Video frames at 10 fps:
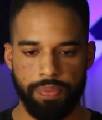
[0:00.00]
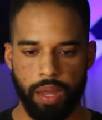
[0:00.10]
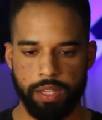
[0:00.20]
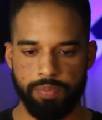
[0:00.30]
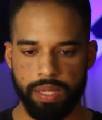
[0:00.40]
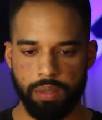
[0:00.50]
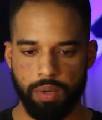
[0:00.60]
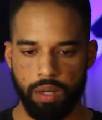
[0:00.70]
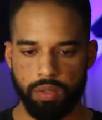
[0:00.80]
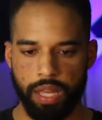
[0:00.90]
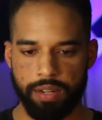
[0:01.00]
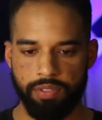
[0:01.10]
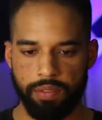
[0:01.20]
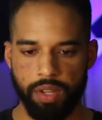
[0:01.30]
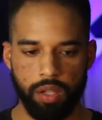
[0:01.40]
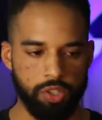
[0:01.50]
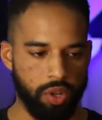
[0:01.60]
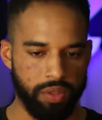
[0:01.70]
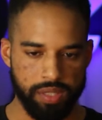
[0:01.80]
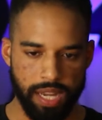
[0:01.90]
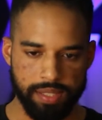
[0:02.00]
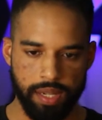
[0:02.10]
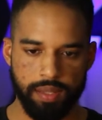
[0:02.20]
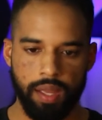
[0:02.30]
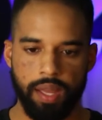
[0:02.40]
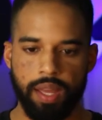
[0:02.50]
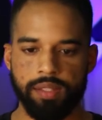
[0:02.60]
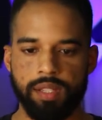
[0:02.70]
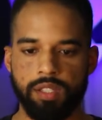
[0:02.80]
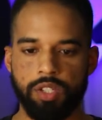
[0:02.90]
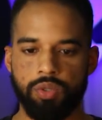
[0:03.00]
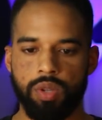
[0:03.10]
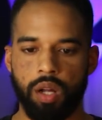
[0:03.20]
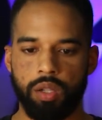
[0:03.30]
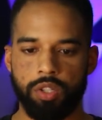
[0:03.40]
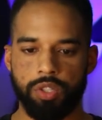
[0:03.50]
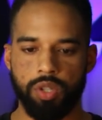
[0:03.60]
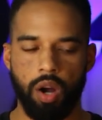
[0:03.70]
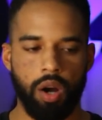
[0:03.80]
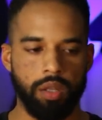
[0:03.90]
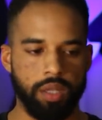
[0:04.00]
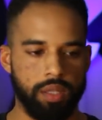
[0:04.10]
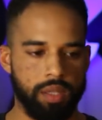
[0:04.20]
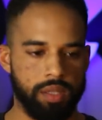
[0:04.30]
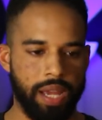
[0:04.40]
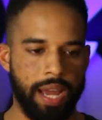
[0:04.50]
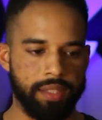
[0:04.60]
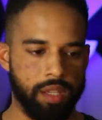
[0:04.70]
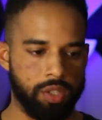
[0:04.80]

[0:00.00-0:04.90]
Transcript: I spent around $85 on this ad set and $62 on this ad set.